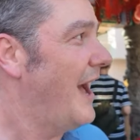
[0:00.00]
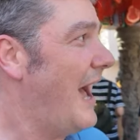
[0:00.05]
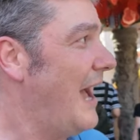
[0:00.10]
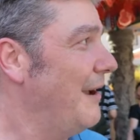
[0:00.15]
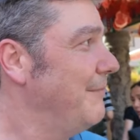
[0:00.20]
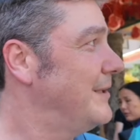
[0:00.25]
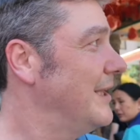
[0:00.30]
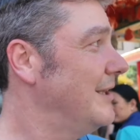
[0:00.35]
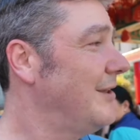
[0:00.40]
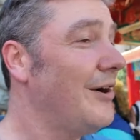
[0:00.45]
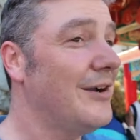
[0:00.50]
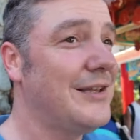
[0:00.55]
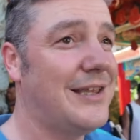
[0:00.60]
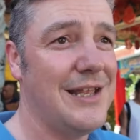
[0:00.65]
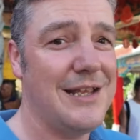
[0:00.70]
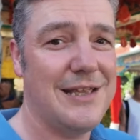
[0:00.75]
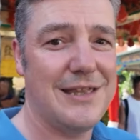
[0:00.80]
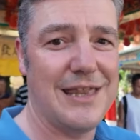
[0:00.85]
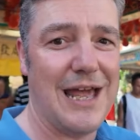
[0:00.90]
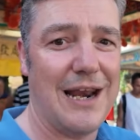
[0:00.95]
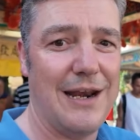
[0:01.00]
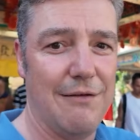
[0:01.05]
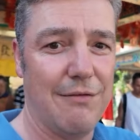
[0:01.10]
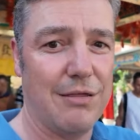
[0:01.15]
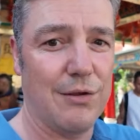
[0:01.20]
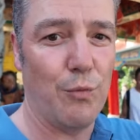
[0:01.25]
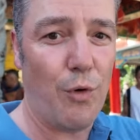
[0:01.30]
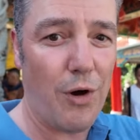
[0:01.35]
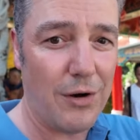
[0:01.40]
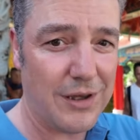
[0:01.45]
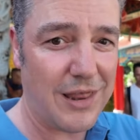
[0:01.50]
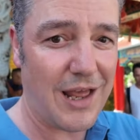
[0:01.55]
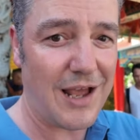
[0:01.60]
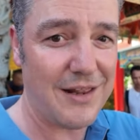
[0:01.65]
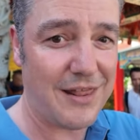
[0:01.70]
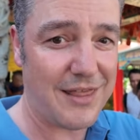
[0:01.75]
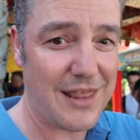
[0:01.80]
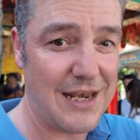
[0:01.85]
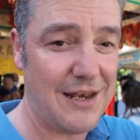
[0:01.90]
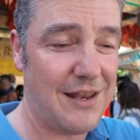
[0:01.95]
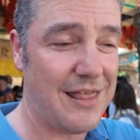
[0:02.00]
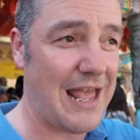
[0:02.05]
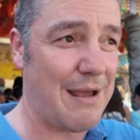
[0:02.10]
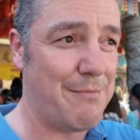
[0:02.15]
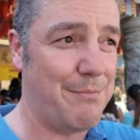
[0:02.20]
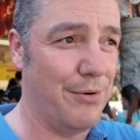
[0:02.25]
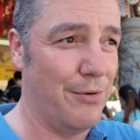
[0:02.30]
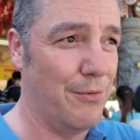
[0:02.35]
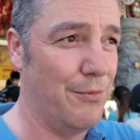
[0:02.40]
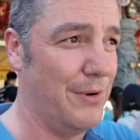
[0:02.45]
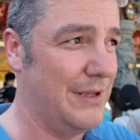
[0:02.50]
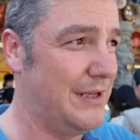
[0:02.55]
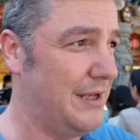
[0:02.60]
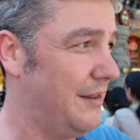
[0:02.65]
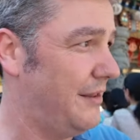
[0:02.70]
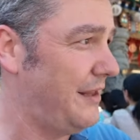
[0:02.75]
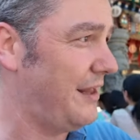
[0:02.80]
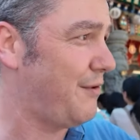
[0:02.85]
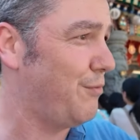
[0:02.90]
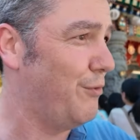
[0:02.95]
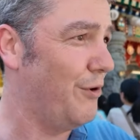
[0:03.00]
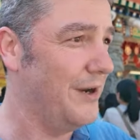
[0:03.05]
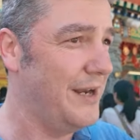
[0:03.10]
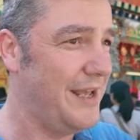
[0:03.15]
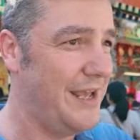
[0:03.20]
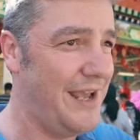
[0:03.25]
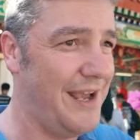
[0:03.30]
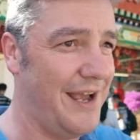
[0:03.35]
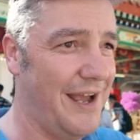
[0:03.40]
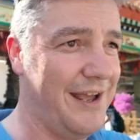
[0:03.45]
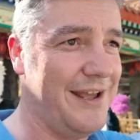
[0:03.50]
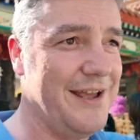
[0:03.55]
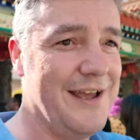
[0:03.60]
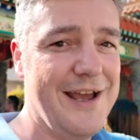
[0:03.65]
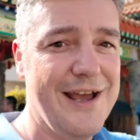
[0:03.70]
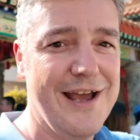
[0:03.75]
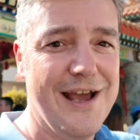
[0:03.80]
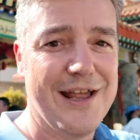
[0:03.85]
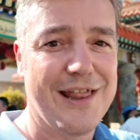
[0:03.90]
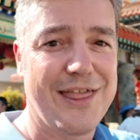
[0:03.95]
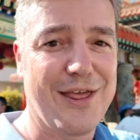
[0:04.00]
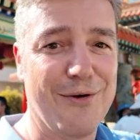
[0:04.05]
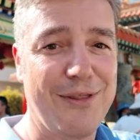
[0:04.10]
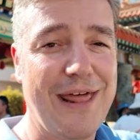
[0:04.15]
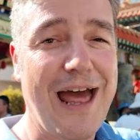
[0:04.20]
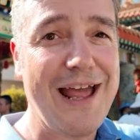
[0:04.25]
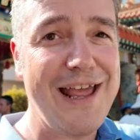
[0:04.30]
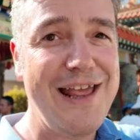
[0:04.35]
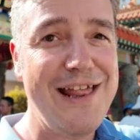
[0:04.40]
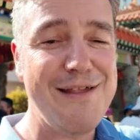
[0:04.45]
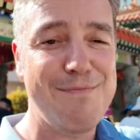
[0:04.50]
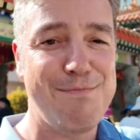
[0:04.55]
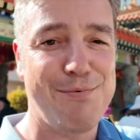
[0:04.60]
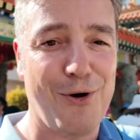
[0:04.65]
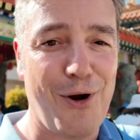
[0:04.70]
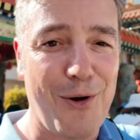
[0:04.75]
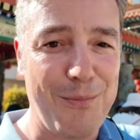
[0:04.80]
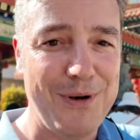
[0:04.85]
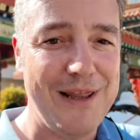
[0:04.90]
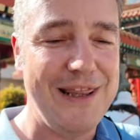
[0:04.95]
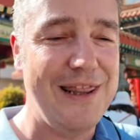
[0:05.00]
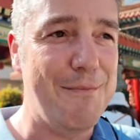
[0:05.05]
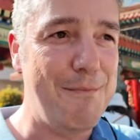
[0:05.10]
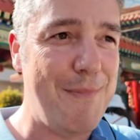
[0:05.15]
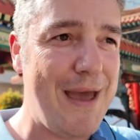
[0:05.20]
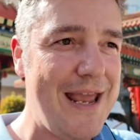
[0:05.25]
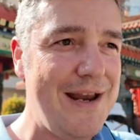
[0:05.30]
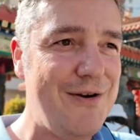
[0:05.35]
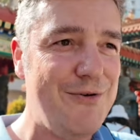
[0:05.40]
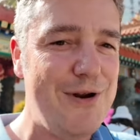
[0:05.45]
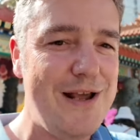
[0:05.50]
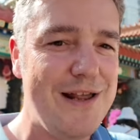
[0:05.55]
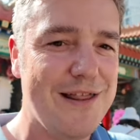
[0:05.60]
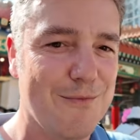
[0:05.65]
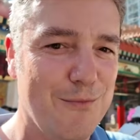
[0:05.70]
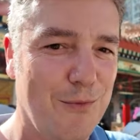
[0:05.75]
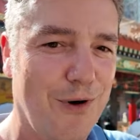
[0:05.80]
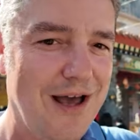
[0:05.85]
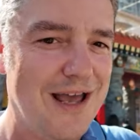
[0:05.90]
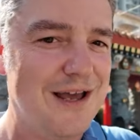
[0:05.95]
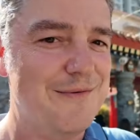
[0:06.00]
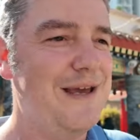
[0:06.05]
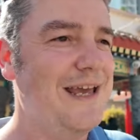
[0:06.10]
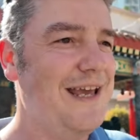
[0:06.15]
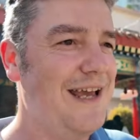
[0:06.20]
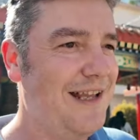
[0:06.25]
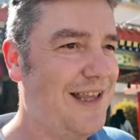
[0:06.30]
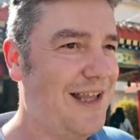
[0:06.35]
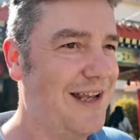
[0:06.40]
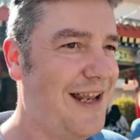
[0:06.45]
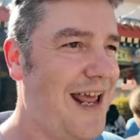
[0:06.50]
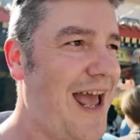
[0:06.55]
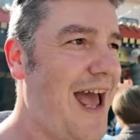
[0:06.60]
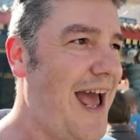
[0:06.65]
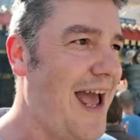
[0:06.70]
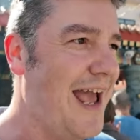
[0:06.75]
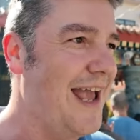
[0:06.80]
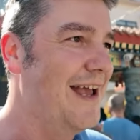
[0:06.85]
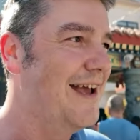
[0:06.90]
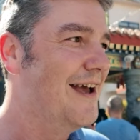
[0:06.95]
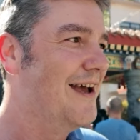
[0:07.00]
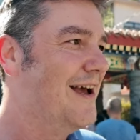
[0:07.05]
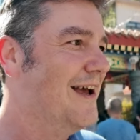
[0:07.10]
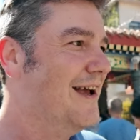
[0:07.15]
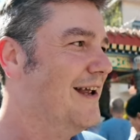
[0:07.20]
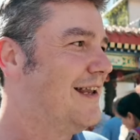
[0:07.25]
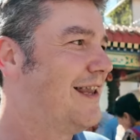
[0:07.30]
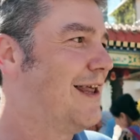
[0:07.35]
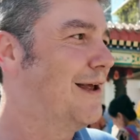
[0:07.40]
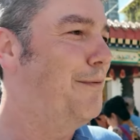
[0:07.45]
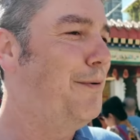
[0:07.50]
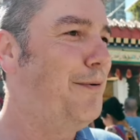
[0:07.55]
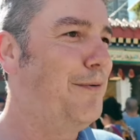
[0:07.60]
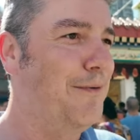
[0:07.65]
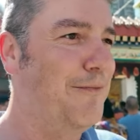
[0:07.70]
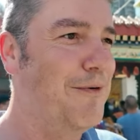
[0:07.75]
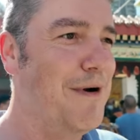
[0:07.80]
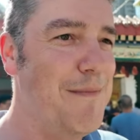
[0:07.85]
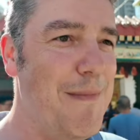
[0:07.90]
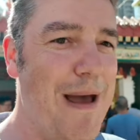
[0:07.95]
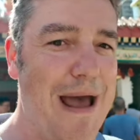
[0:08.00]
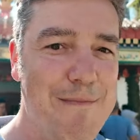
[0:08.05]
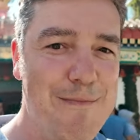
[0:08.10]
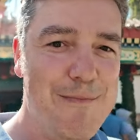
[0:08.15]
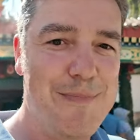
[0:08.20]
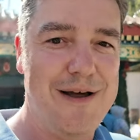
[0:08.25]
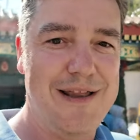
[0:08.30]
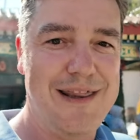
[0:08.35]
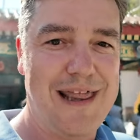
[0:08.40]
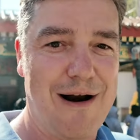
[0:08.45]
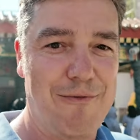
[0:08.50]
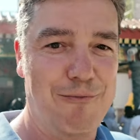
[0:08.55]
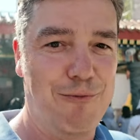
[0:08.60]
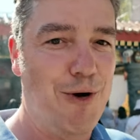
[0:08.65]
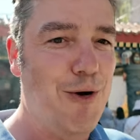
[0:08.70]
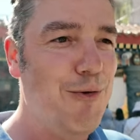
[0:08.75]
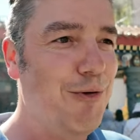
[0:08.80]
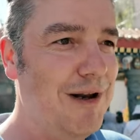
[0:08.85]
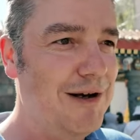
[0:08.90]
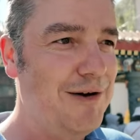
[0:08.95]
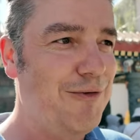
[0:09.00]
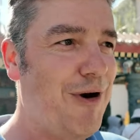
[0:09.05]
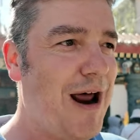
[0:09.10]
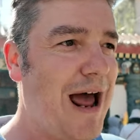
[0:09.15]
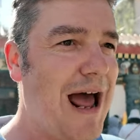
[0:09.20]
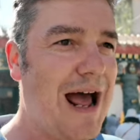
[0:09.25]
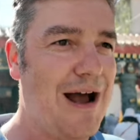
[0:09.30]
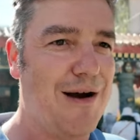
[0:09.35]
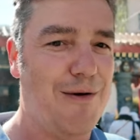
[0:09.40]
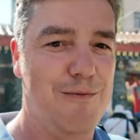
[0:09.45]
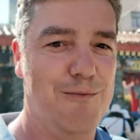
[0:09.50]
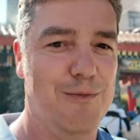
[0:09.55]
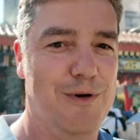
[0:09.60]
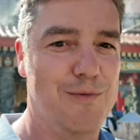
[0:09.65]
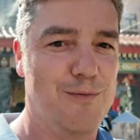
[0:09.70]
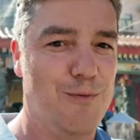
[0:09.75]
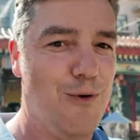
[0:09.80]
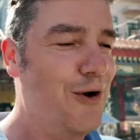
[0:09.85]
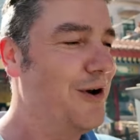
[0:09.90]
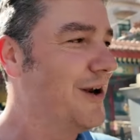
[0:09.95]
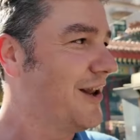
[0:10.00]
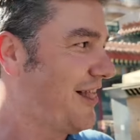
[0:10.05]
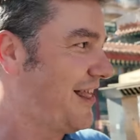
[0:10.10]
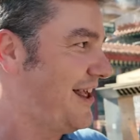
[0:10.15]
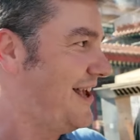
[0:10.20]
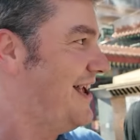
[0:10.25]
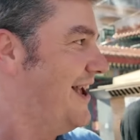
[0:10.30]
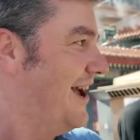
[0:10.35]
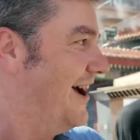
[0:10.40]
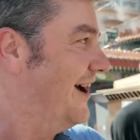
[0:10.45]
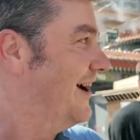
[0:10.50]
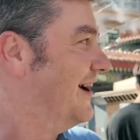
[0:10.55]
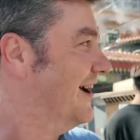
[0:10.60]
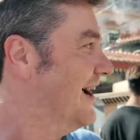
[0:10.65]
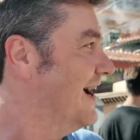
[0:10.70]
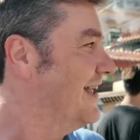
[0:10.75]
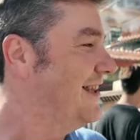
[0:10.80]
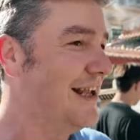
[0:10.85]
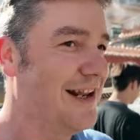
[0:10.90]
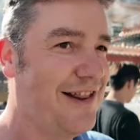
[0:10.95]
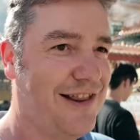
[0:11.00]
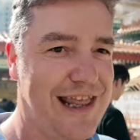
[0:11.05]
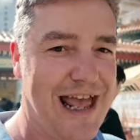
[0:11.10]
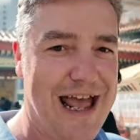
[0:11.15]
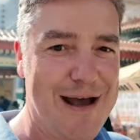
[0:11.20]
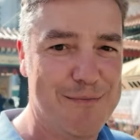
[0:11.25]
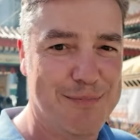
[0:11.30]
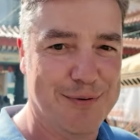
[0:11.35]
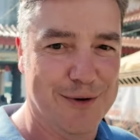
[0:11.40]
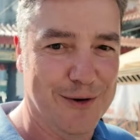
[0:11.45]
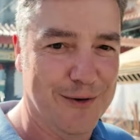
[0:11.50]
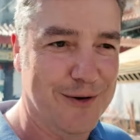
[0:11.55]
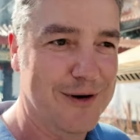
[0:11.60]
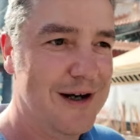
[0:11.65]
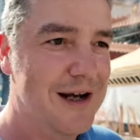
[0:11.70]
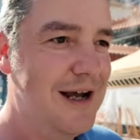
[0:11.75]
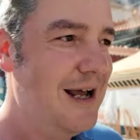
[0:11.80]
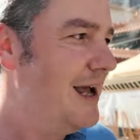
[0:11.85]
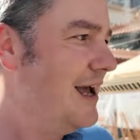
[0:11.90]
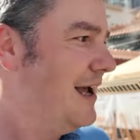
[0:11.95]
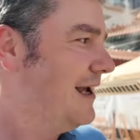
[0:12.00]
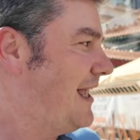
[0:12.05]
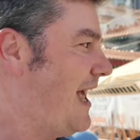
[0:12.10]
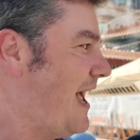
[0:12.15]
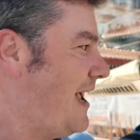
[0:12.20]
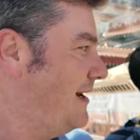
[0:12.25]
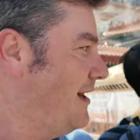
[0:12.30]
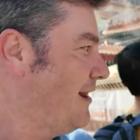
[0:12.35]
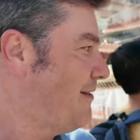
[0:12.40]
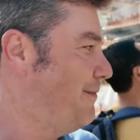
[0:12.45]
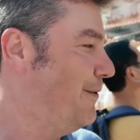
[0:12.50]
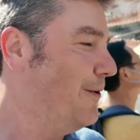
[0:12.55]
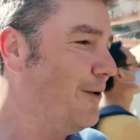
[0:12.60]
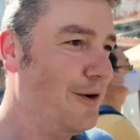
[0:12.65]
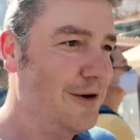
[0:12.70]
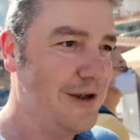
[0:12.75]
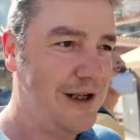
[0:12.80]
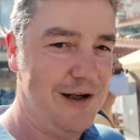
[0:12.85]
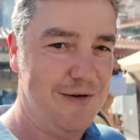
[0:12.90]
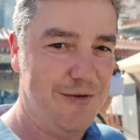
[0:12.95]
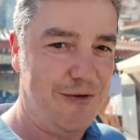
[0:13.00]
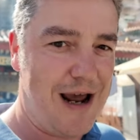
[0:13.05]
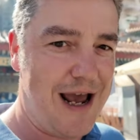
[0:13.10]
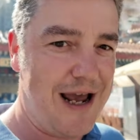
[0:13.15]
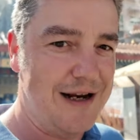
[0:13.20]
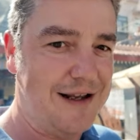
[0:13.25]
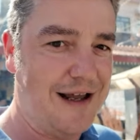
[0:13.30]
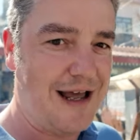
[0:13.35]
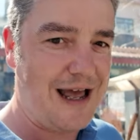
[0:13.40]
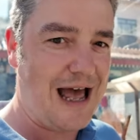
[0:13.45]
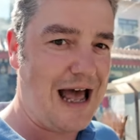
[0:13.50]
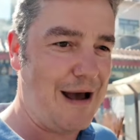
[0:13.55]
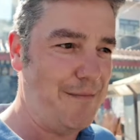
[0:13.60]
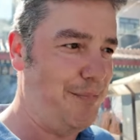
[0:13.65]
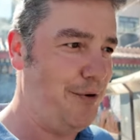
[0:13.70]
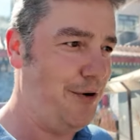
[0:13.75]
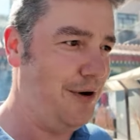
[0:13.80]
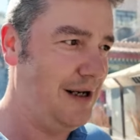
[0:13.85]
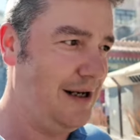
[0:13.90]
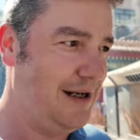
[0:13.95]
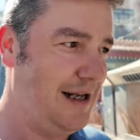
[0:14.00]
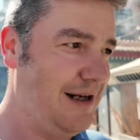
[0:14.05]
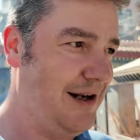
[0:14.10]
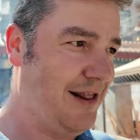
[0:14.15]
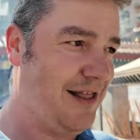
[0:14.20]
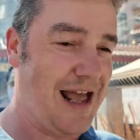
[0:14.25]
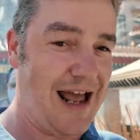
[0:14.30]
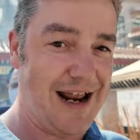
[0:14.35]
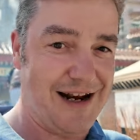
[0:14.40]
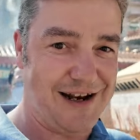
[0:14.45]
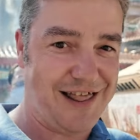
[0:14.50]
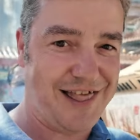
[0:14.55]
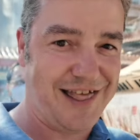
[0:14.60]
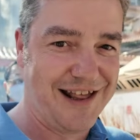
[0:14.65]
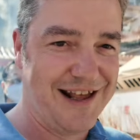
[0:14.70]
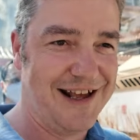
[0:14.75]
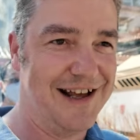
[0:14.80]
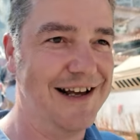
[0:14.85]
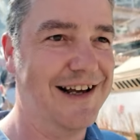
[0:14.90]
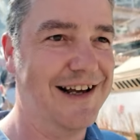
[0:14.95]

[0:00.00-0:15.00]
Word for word: I've deducted that it is the Wong Tai Sin Temple, which is this one here. So that is probably the main reason why I'm here today. Remember that Roland Rat was once here at this temple, getting his fortune read and burning incense.